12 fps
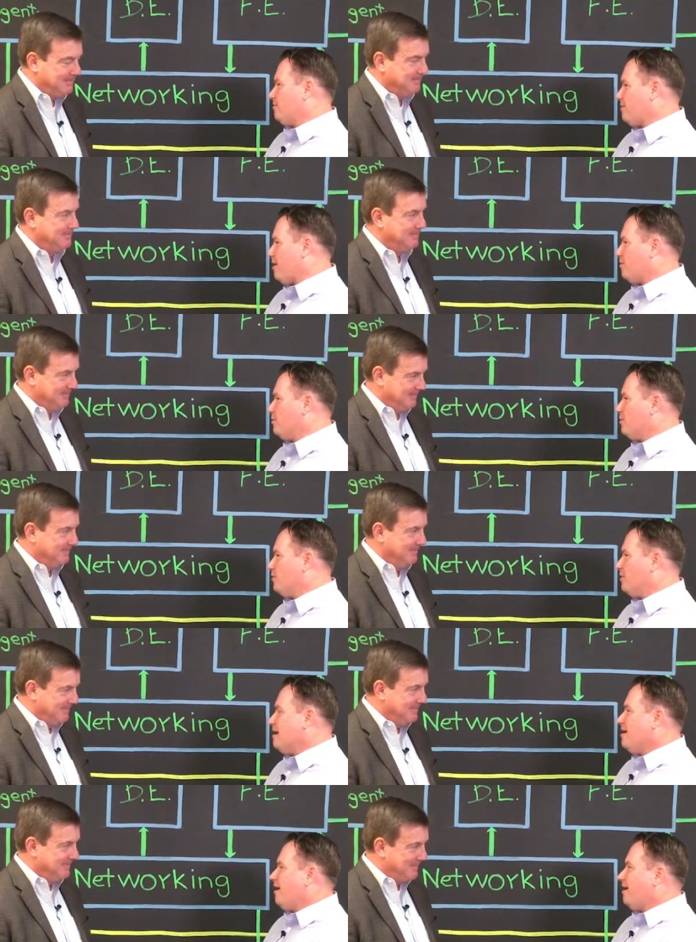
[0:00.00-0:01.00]
Speaker 1: the
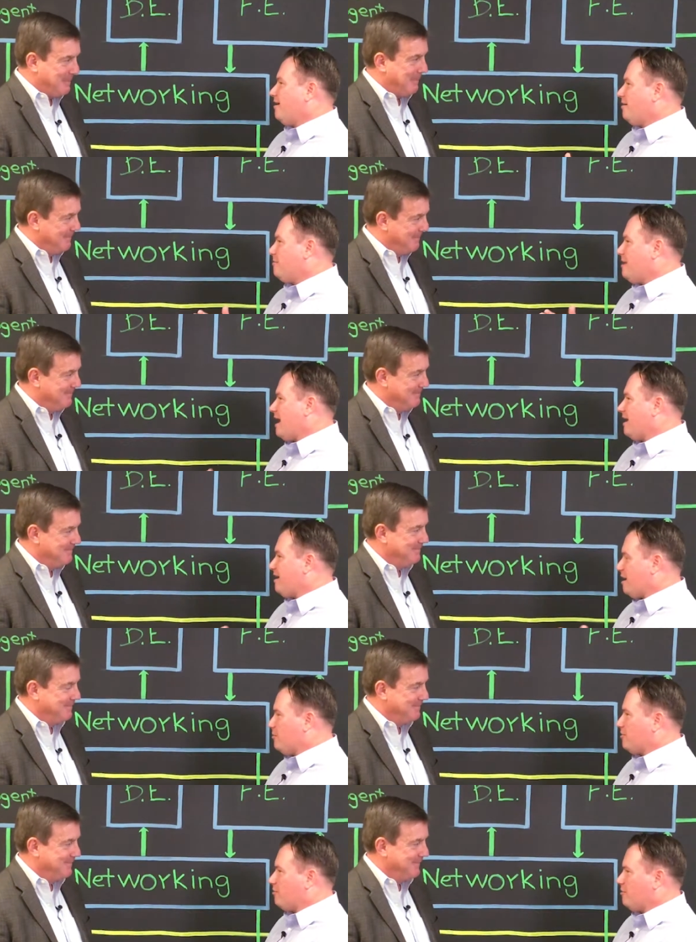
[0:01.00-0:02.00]
founder um, at
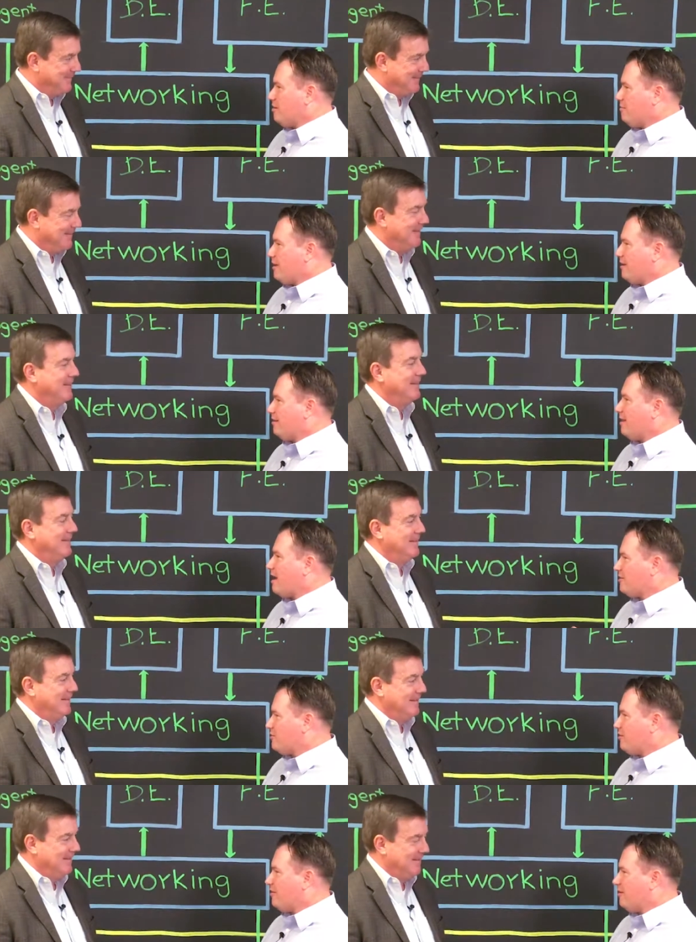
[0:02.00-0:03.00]
Amazon re:Invent
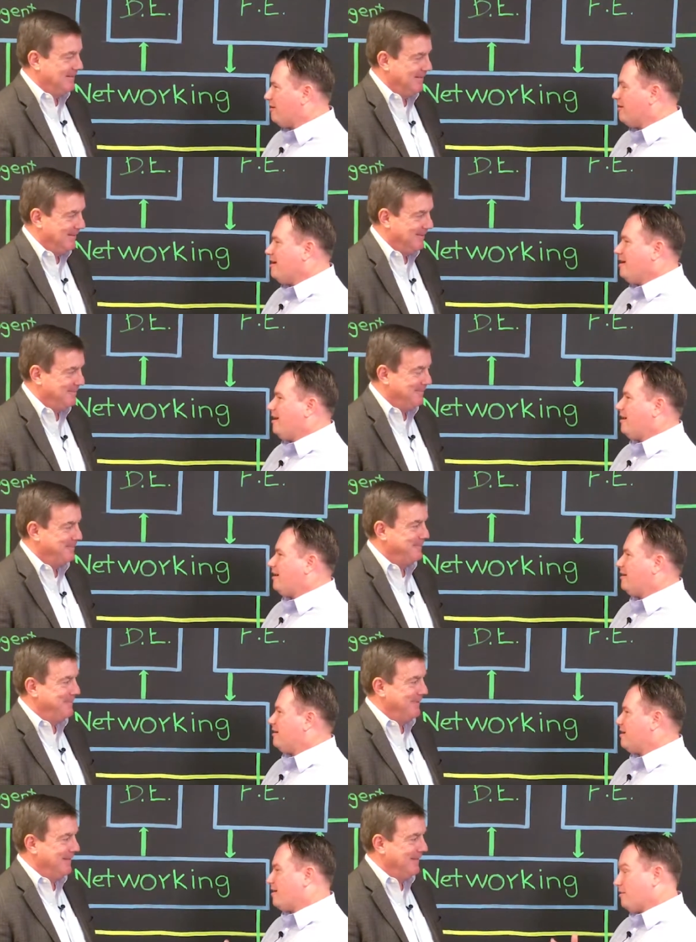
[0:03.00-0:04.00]
last year,
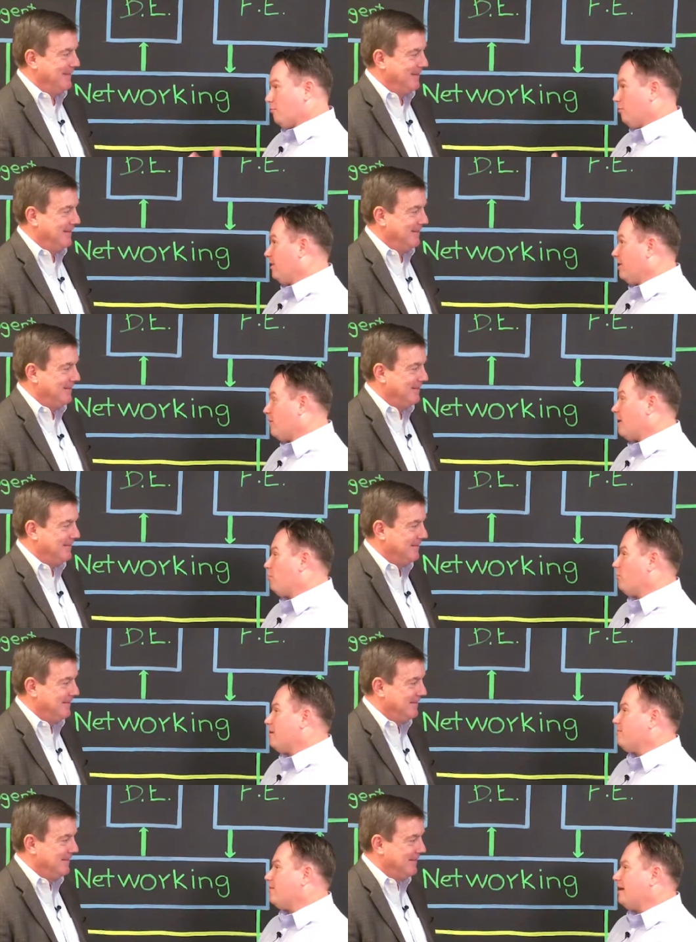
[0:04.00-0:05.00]
uh, got a really great
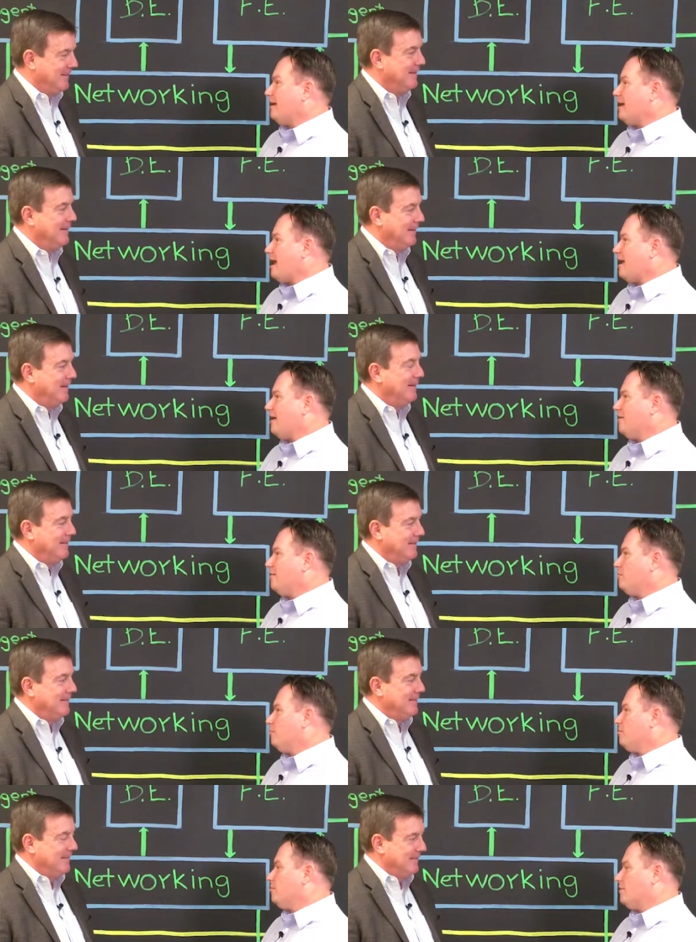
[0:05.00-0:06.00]
briefing,
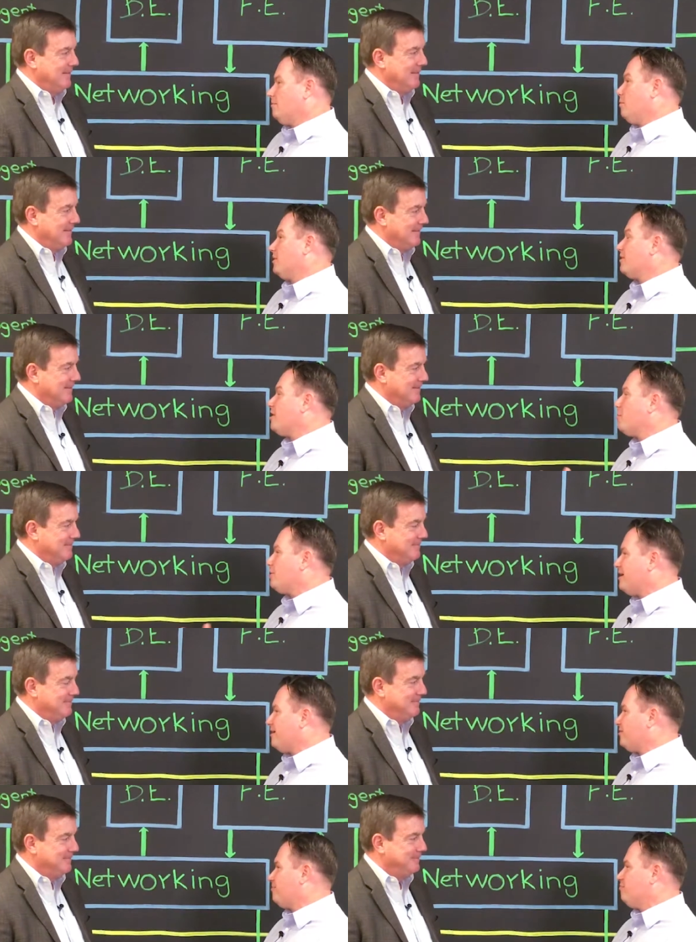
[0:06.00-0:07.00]
and but the company
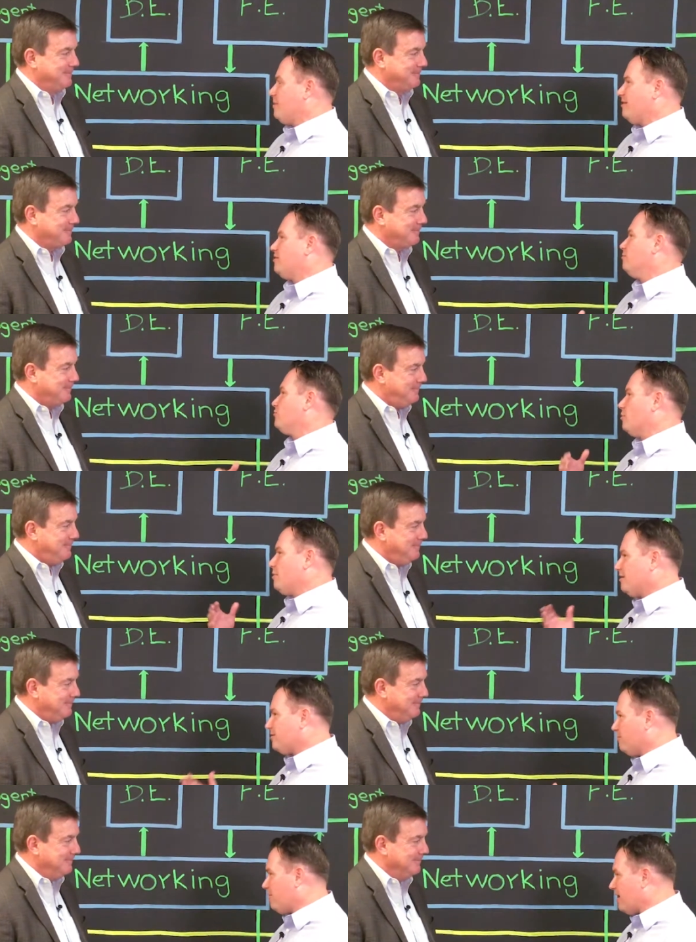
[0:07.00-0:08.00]
has made some
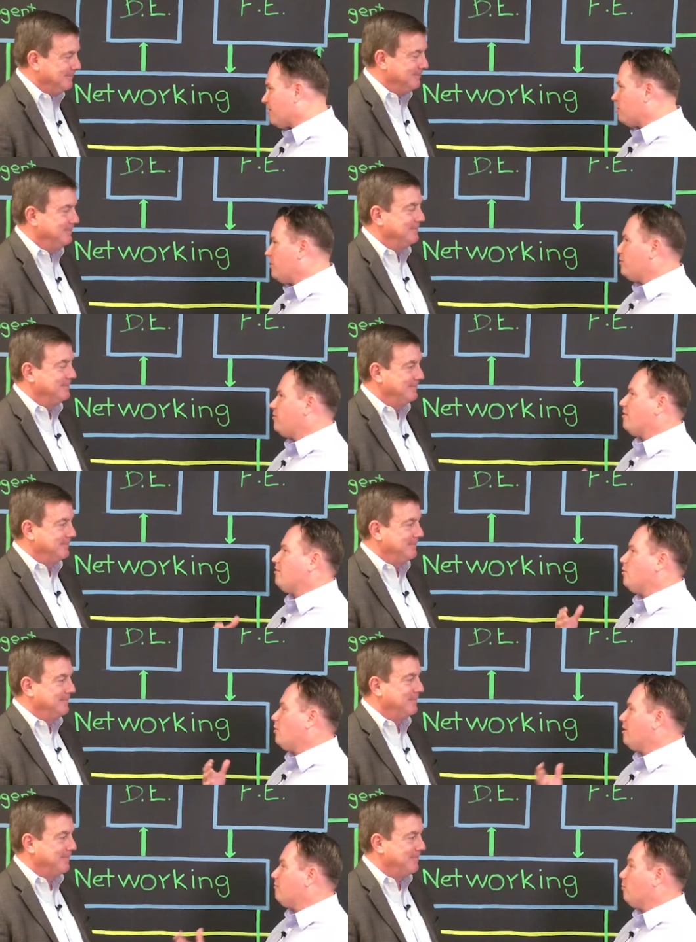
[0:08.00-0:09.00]
tremendous advancements. You,
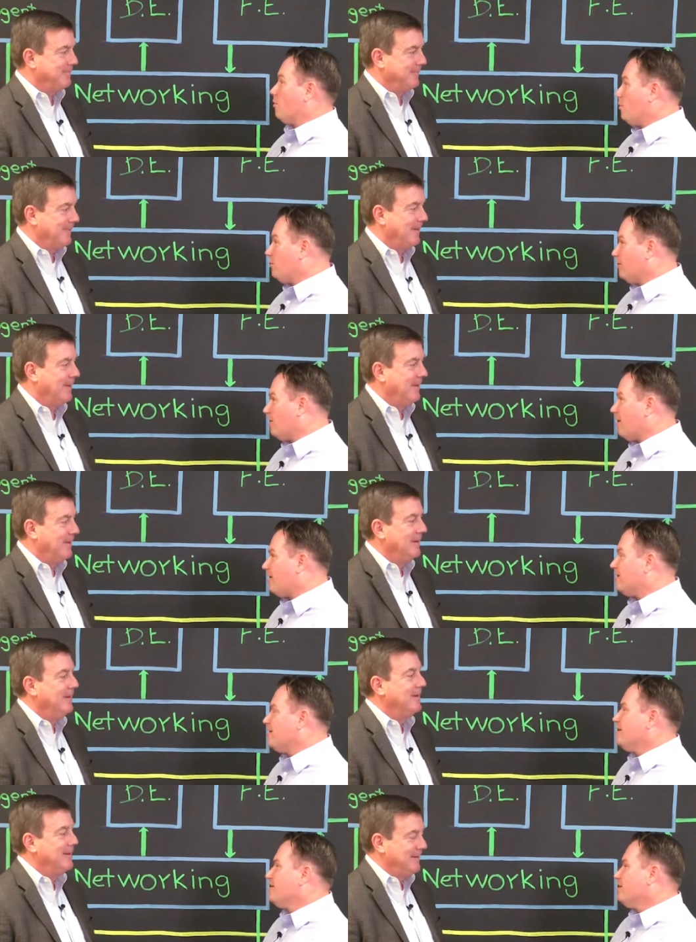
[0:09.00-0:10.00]
you all have grown a lot
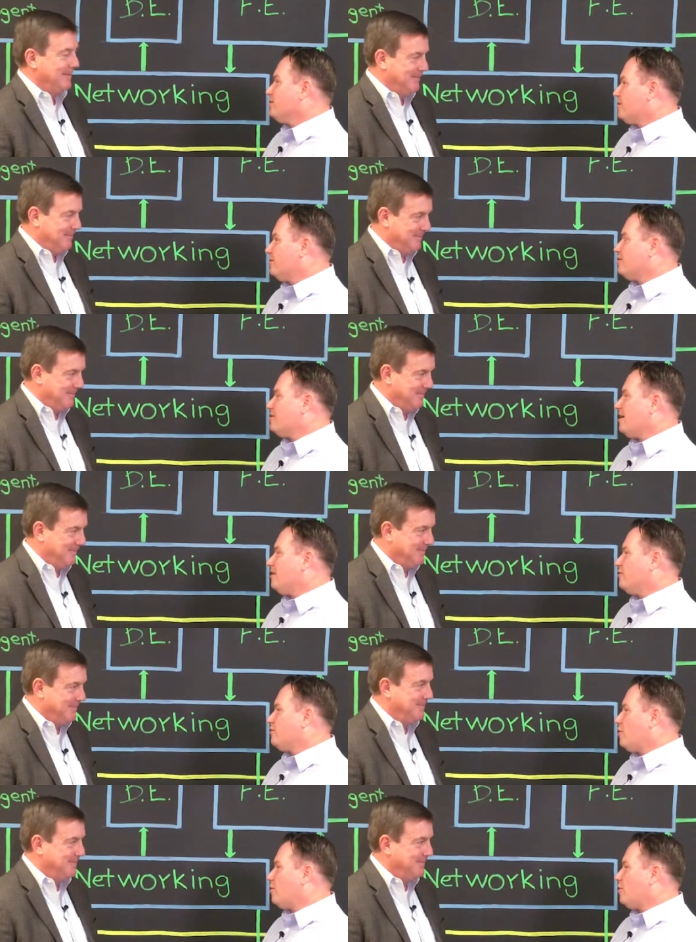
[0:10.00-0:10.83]
since then.